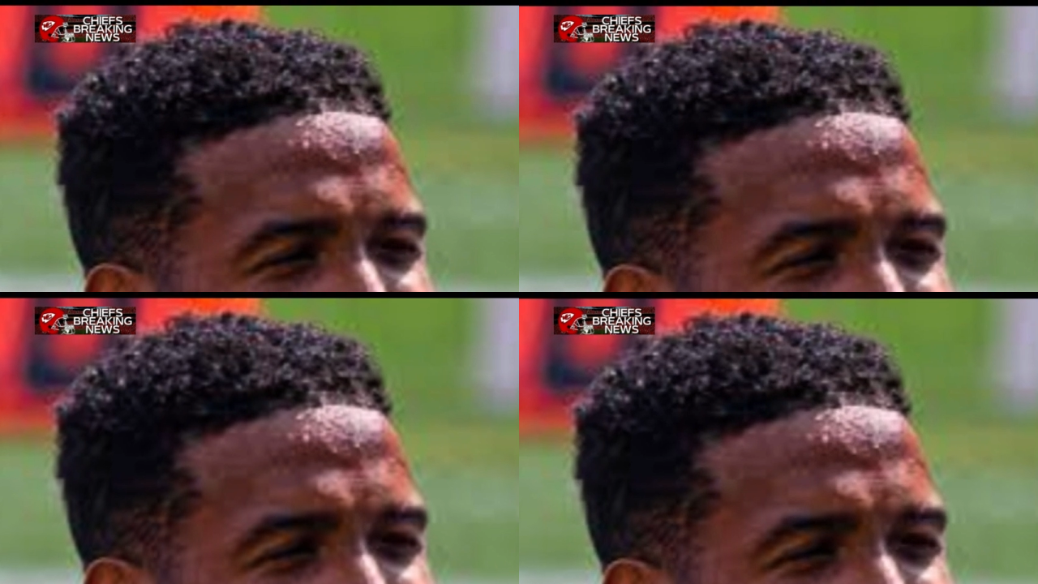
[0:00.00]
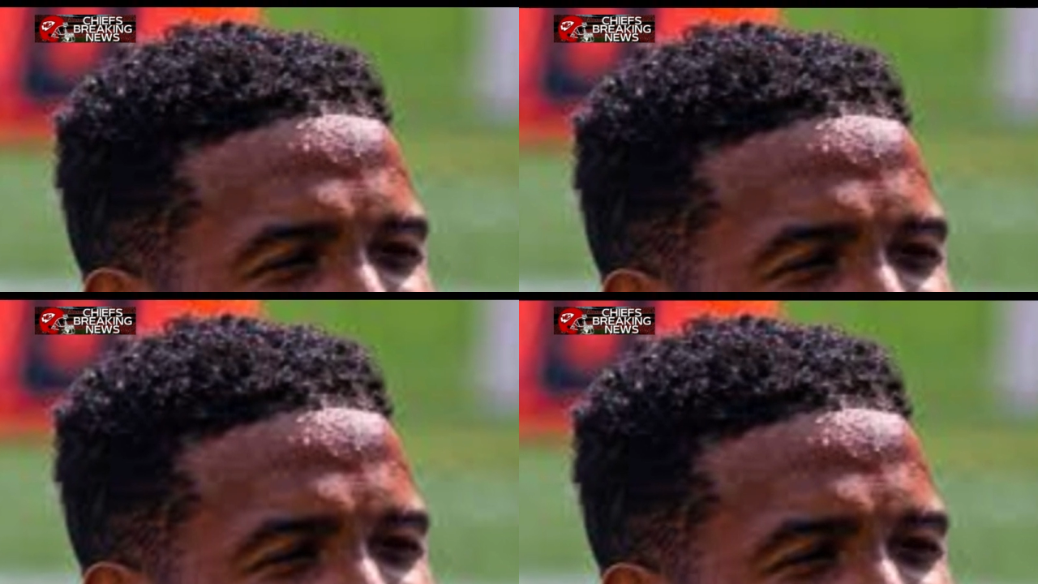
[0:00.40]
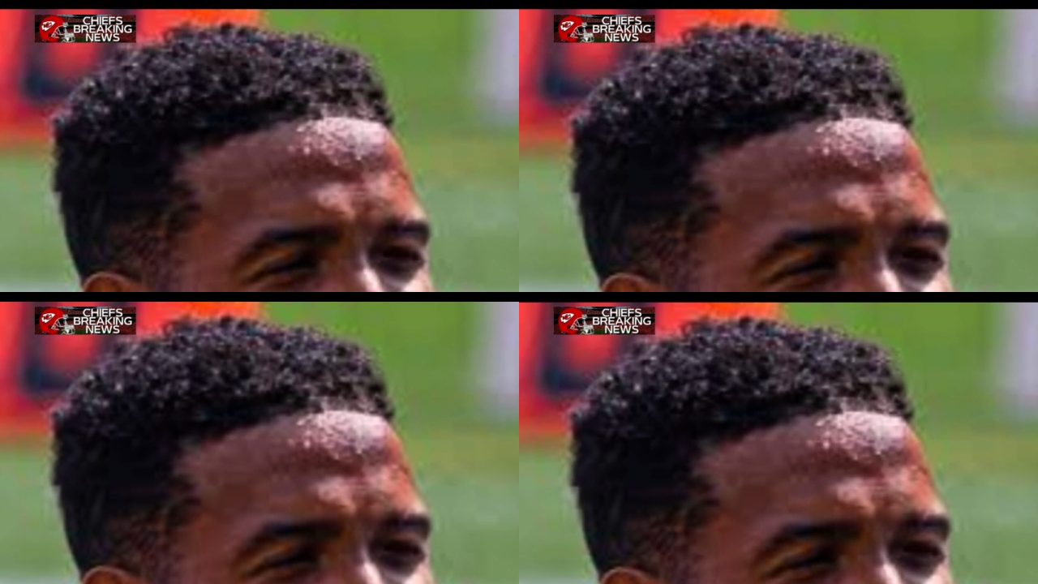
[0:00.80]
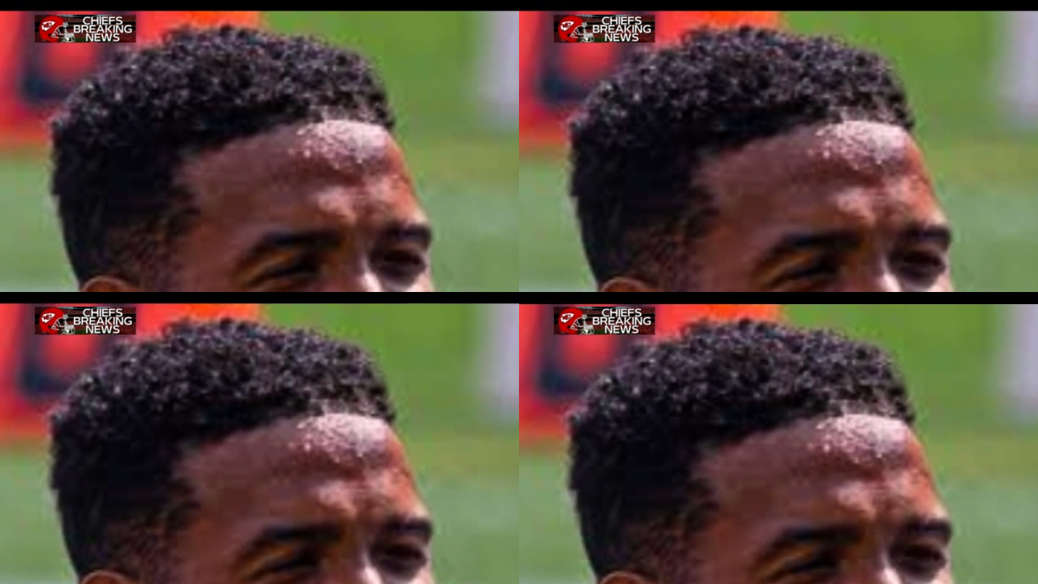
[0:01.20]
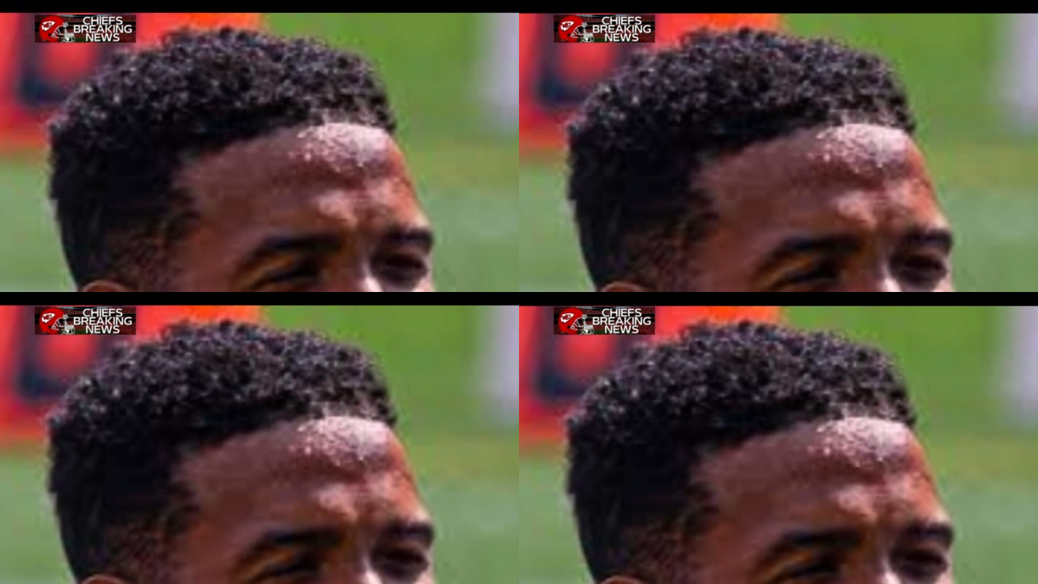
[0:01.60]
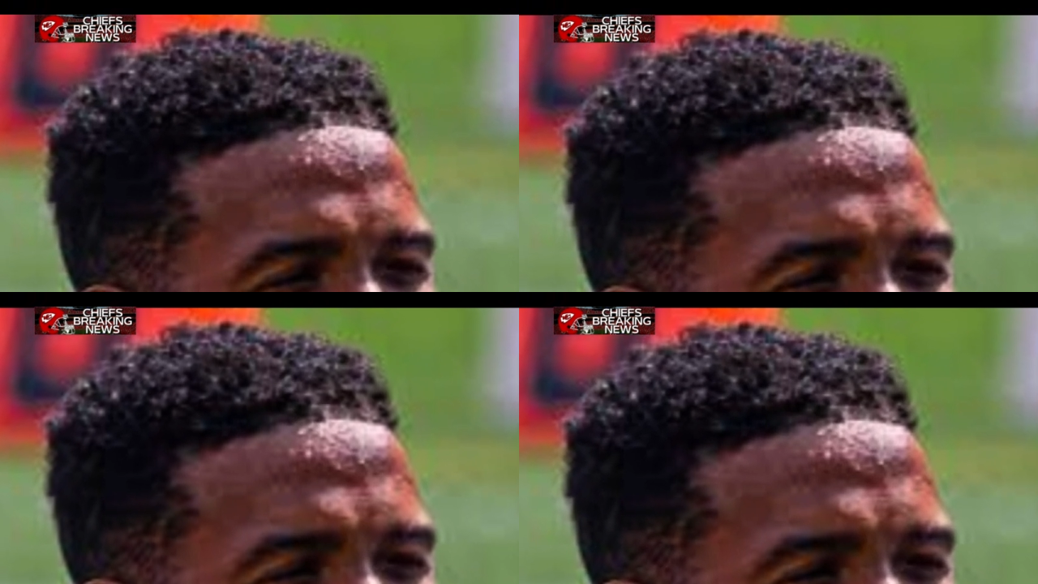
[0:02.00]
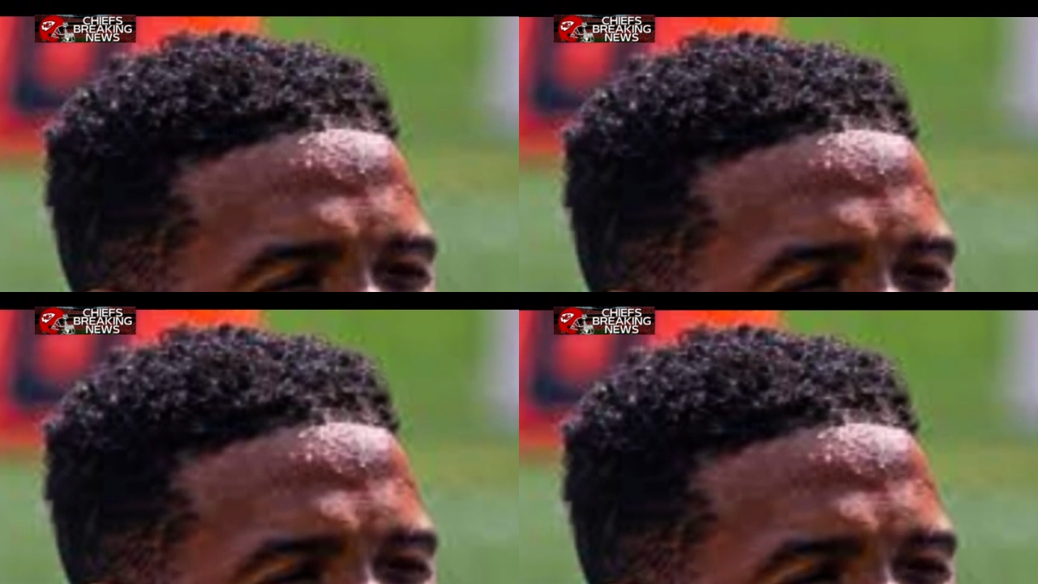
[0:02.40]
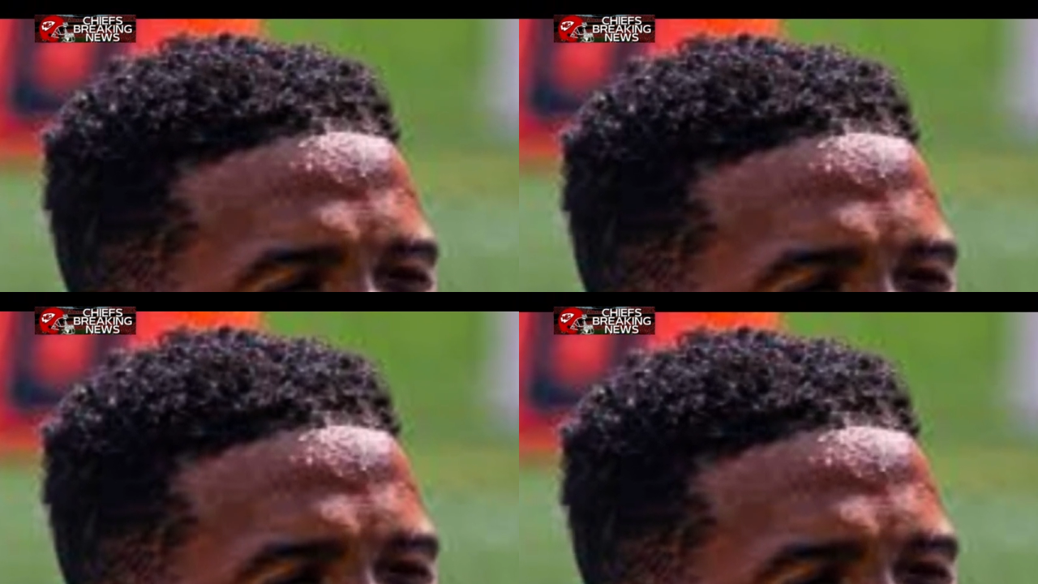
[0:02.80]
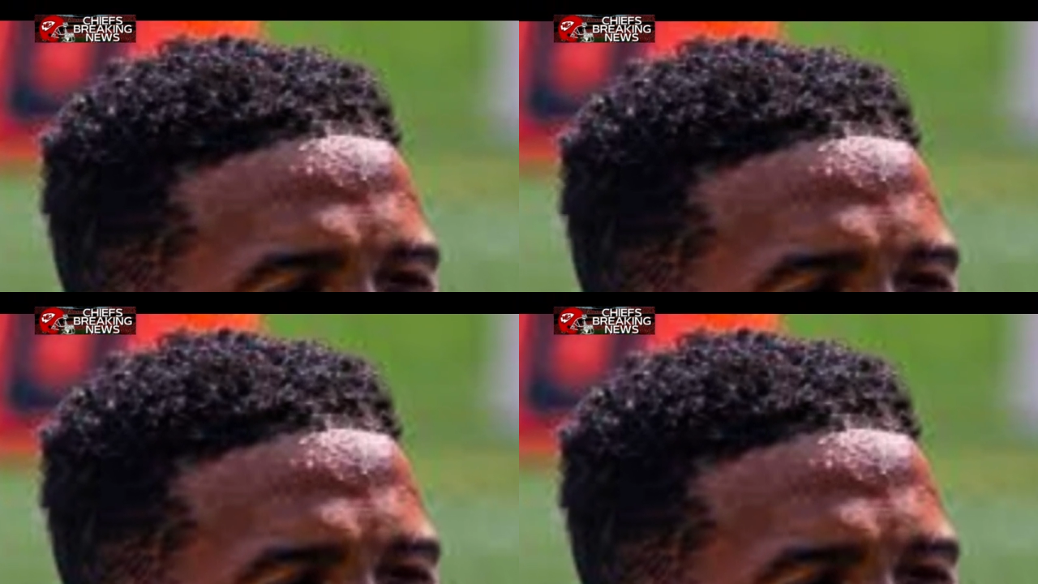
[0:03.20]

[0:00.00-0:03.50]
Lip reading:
No face is visible, so there are no lips to read.